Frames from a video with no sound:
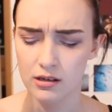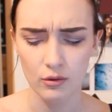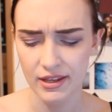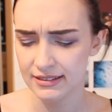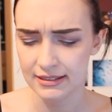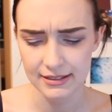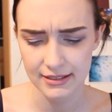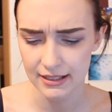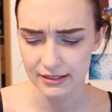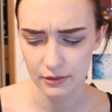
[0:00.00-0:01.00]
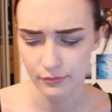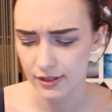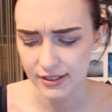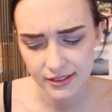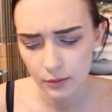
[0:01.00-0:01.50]
no, there's a distinct
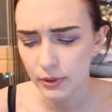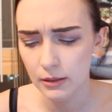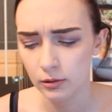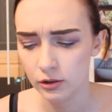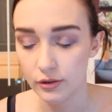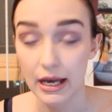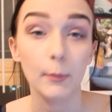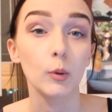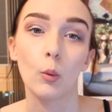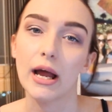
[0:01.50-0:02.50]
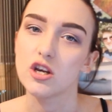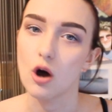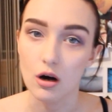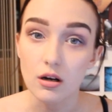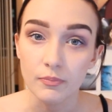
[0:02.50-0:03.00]
difference. Some people do that, but we're
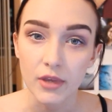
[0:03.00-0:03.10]
not.